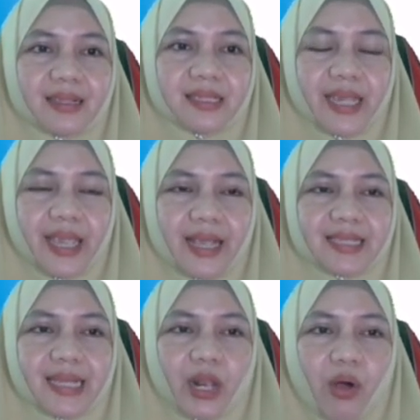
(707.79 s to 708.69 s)
takes
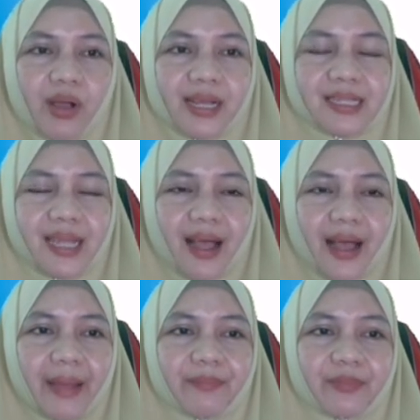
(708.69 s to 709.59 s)
a longer
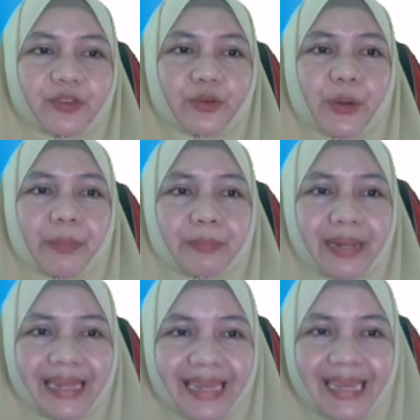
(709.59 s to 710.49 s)
time to
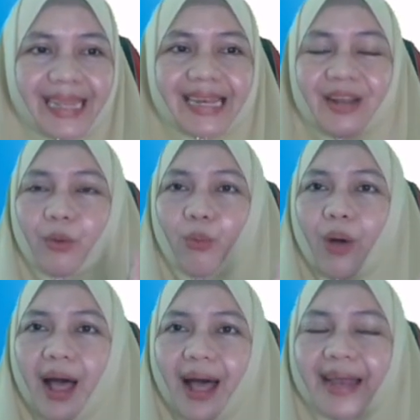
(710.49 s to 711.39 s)
complete
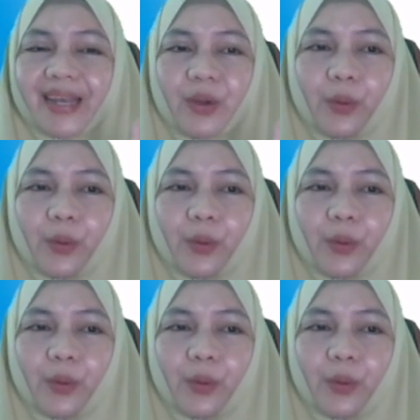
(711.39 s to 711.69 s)
one